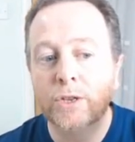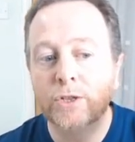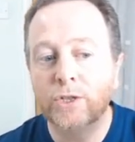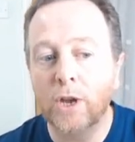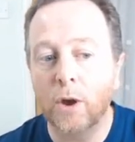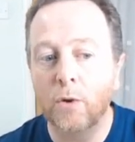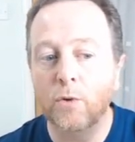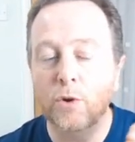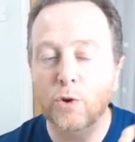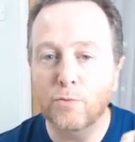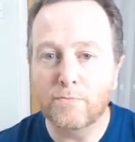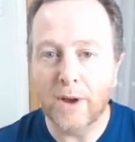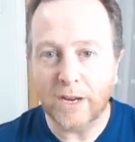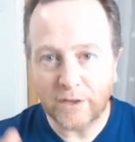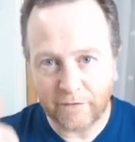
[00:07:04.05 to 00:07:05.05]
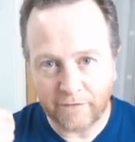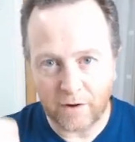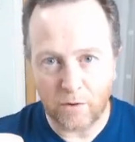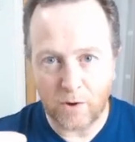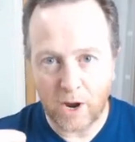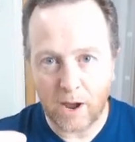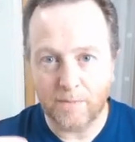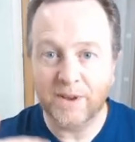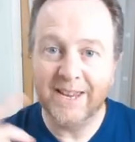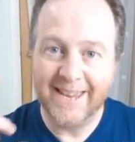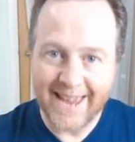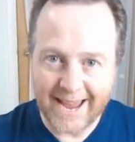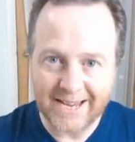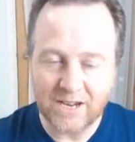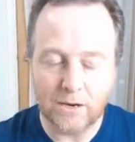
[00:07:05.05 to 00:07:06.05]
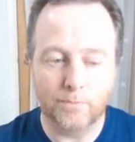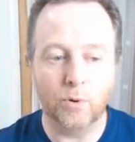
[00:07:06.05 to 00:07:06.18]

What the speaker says: So you must phone up, get an